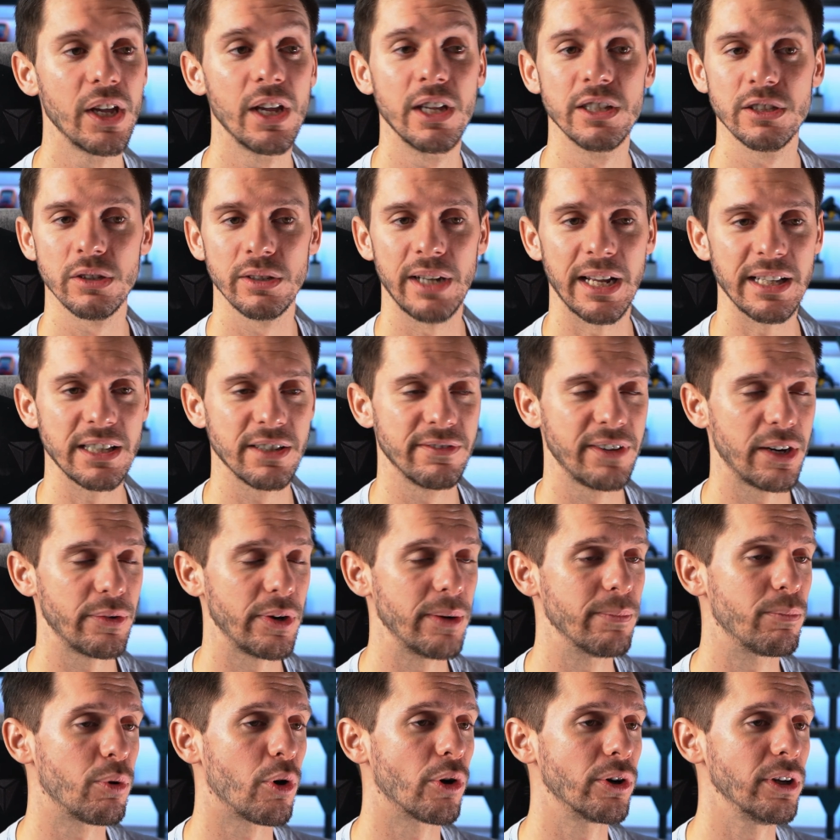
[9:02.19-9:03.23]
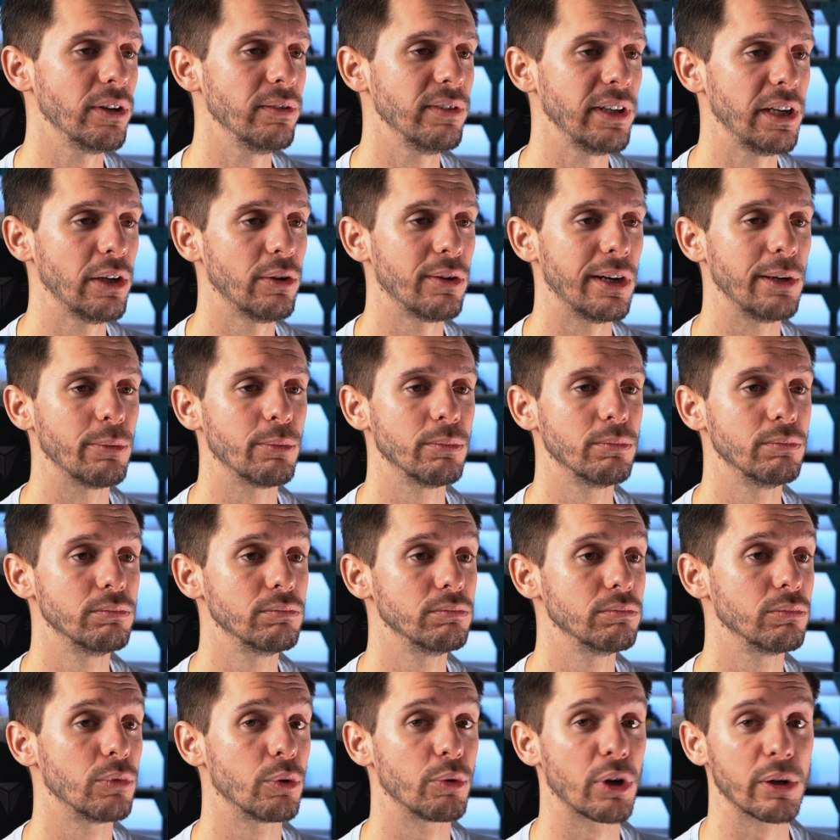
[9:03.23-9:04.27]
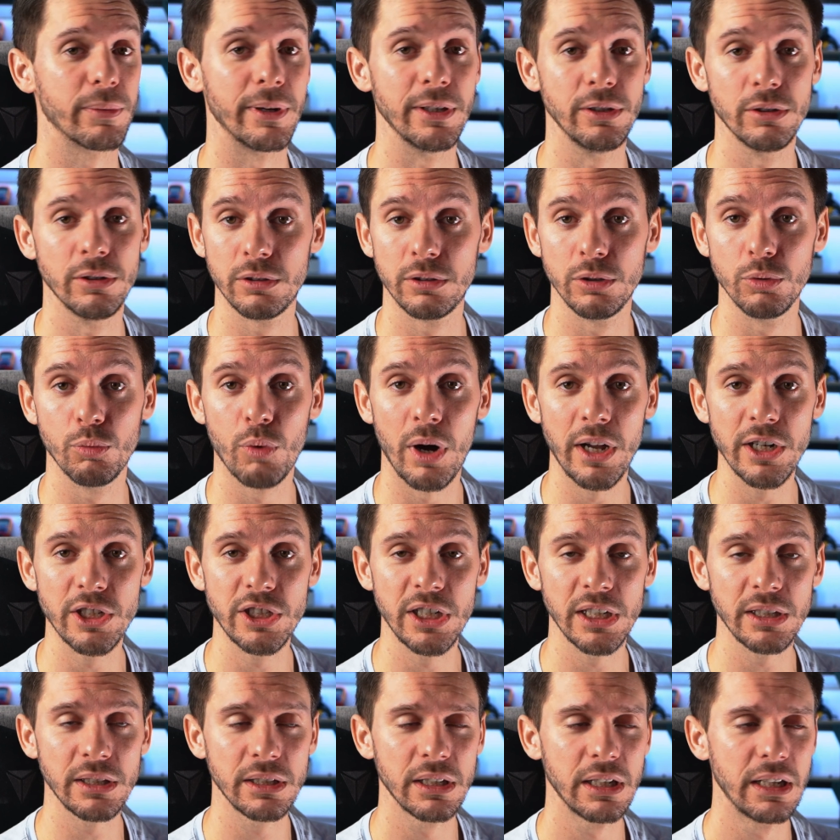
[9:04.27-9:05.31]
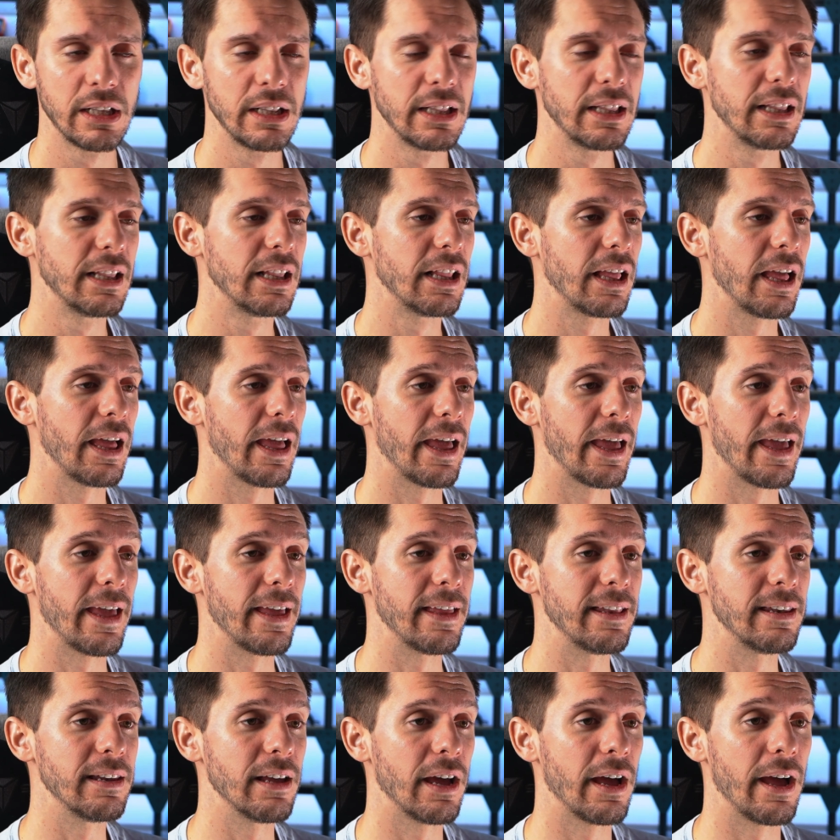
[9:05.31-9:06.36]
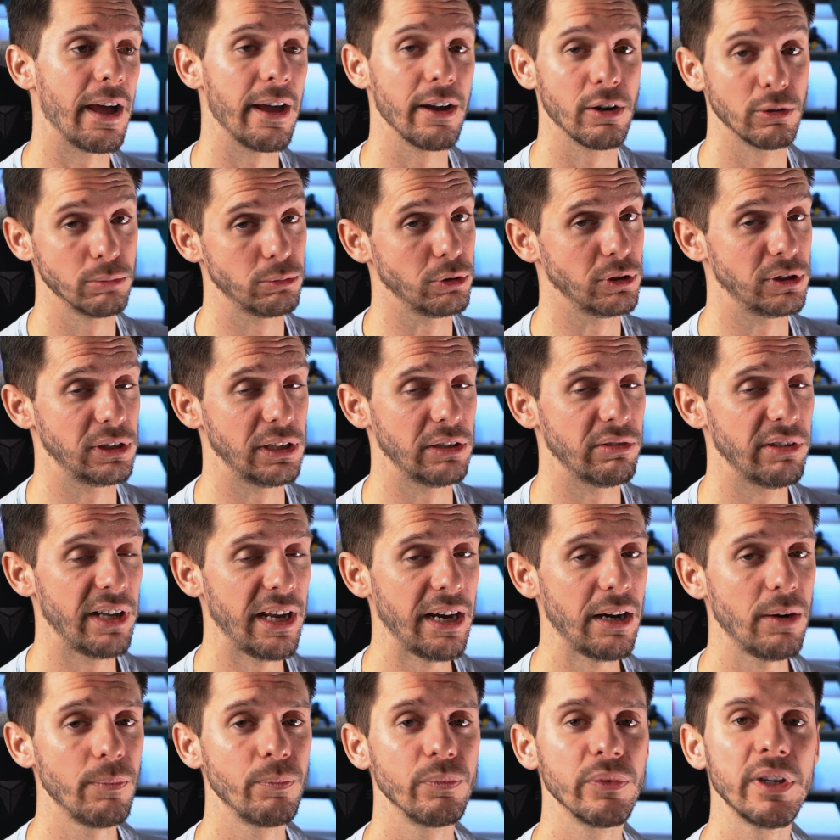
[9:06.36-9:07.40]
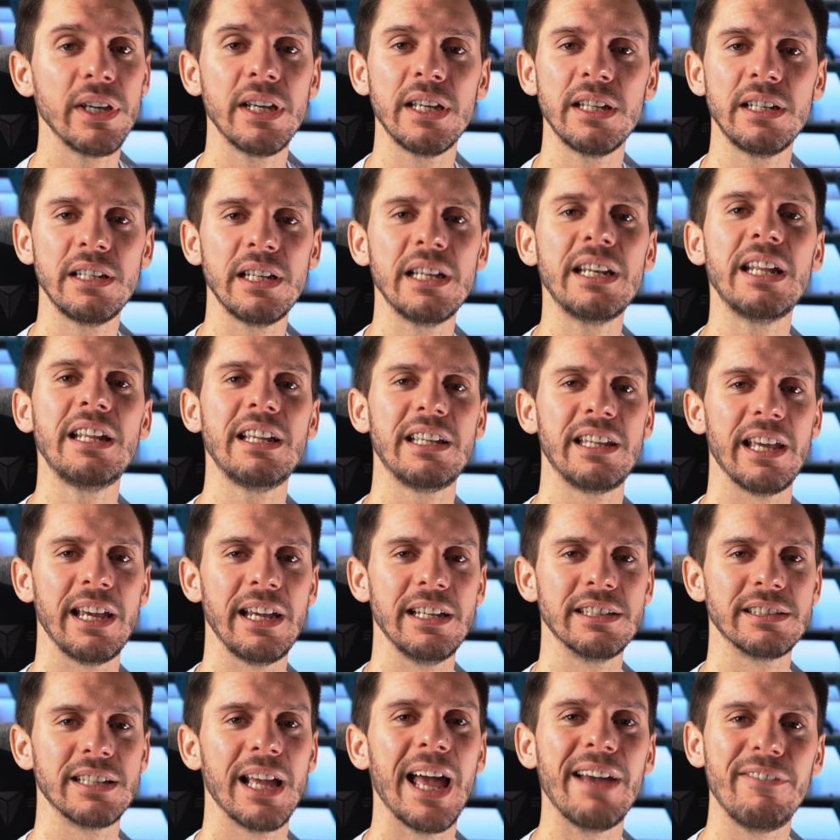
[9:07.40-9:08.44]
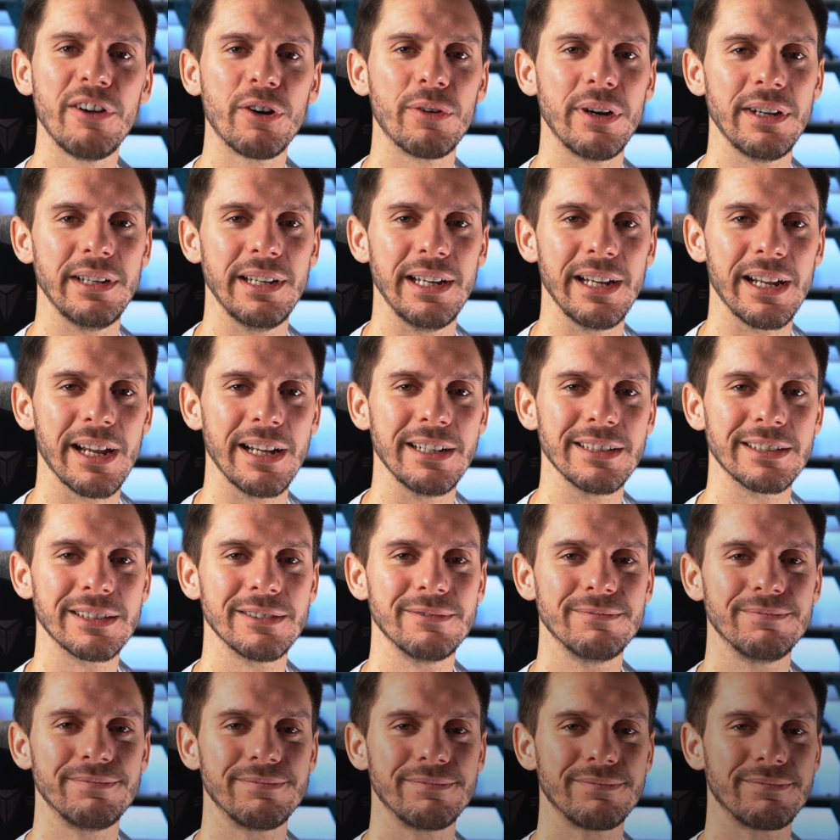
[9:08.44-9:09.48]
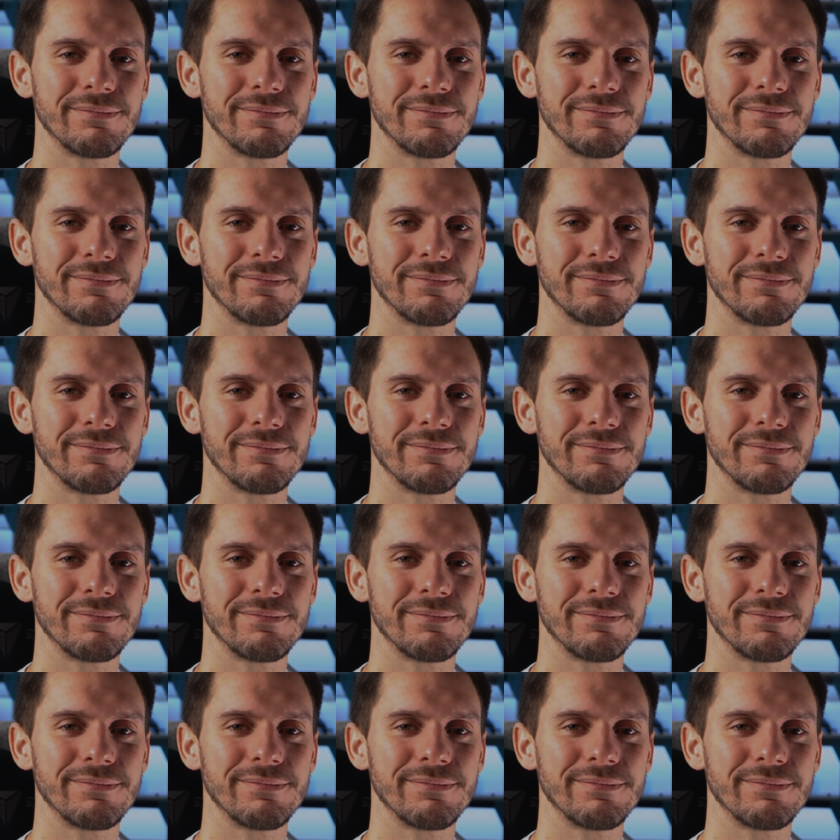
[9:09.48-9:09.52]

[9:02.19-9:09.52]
So that's a very important video. I recommend to watch it, and uh, I hope to see you there. And in any case, have a great day, guys.